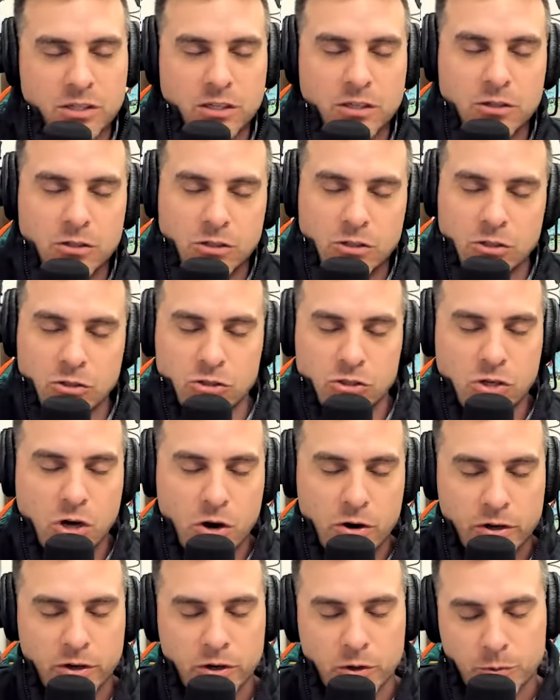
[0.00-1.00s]
you're
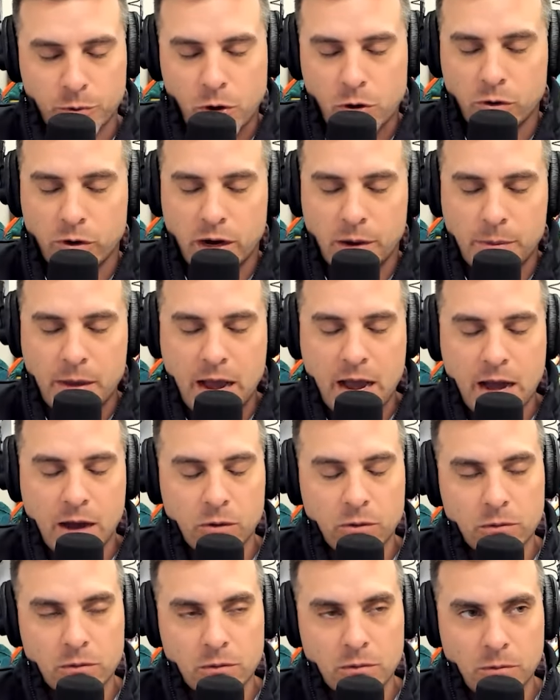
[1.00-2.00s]
starting your program
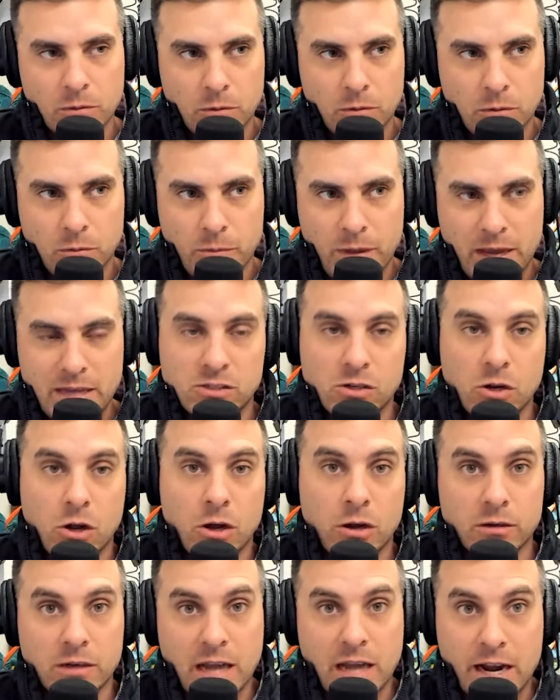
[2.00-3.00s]
out based
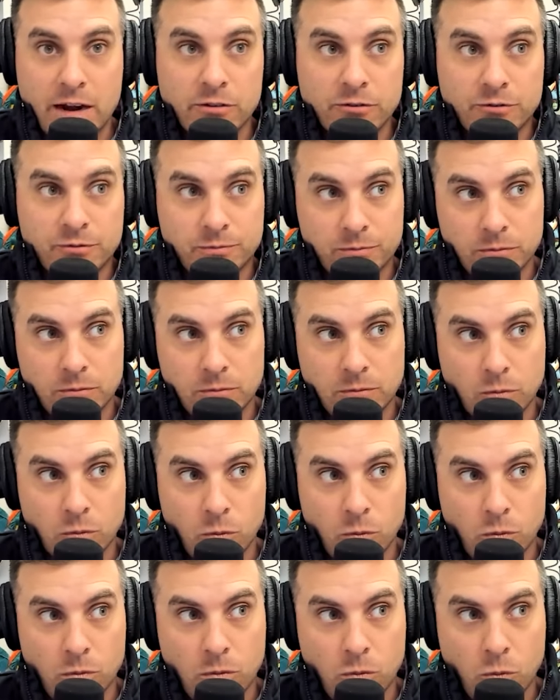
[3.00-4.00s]
on kind of
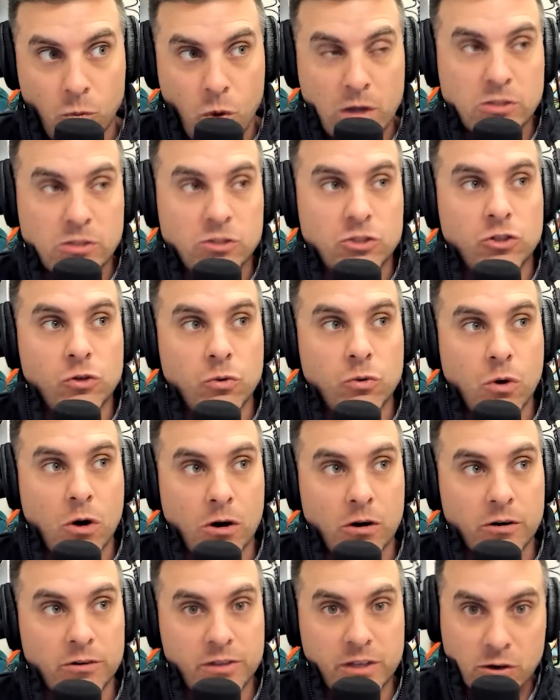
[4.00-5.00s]
what you
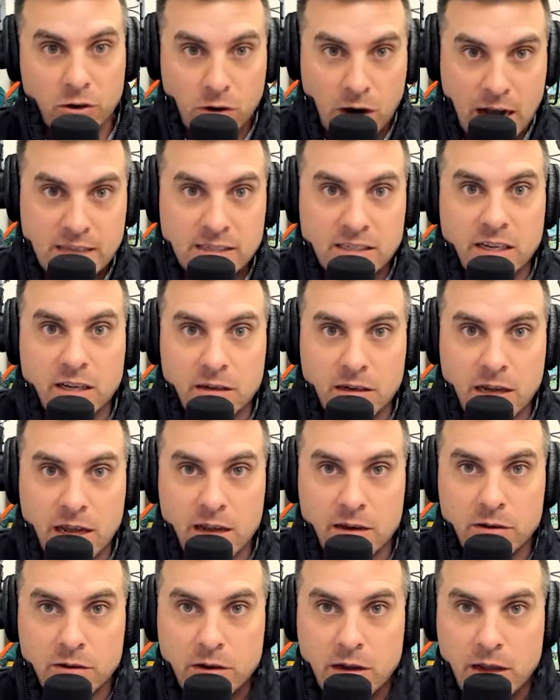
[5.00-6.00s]
are theorizing
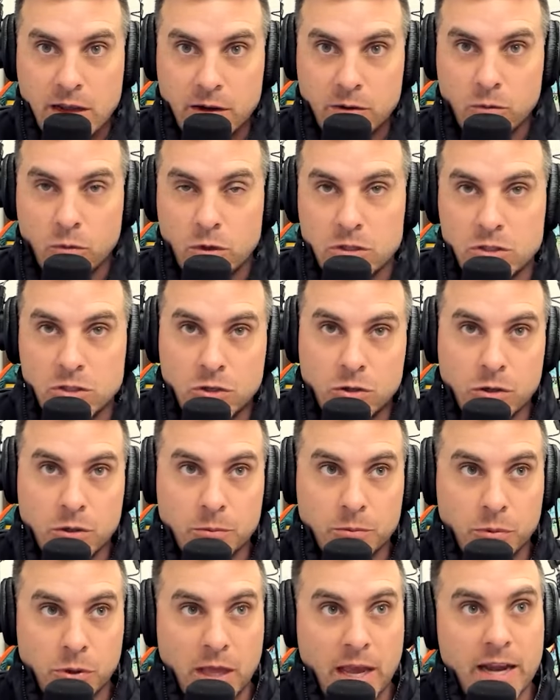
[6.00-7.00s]
and what
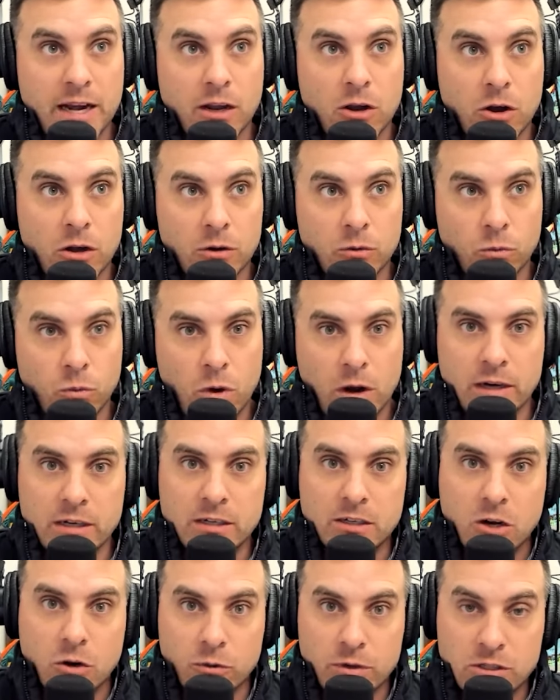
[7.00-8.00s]
you're planning on
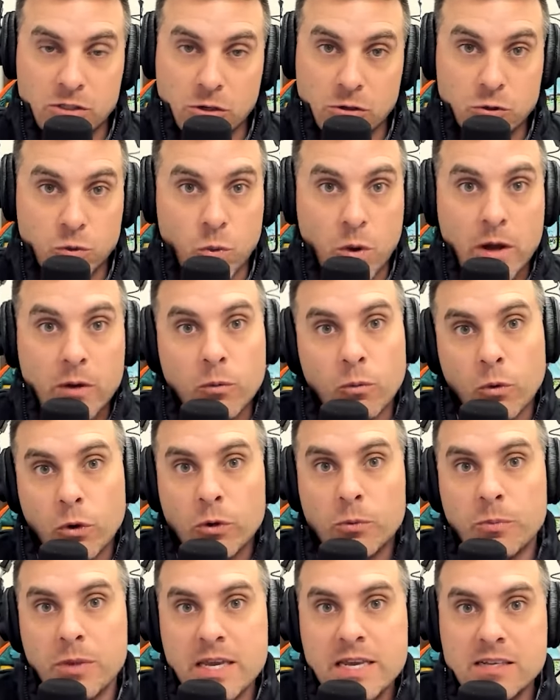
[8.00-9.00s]
wanting to go research, what
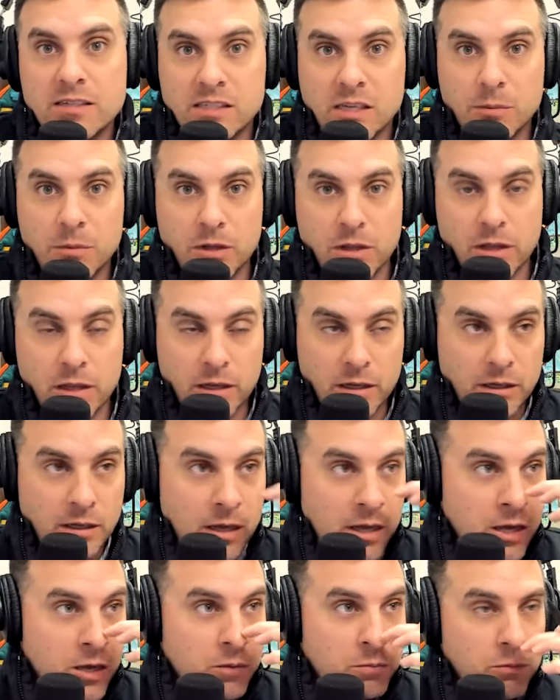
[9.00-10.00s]
would be some of the
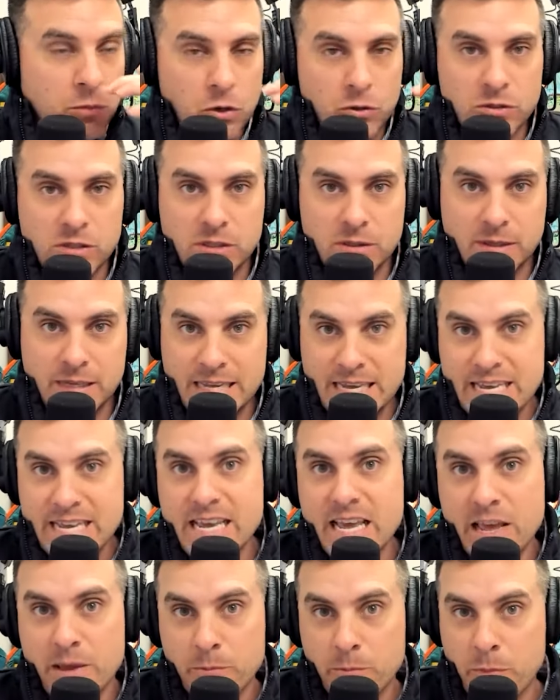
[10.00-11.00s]
most
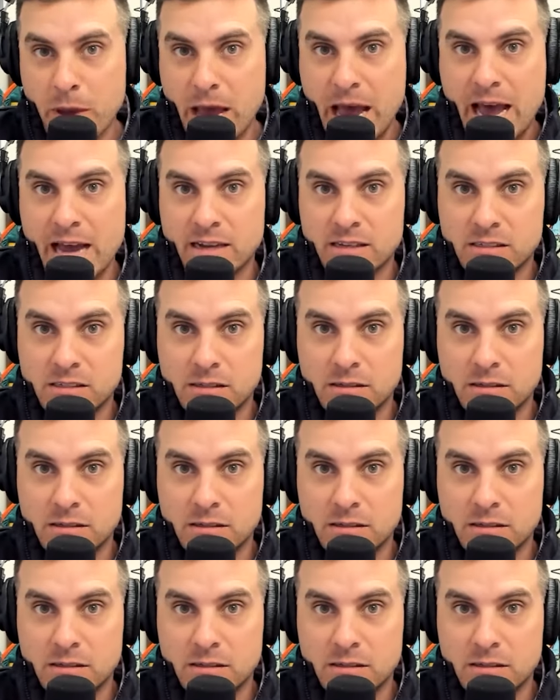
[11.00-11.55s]
key impacts,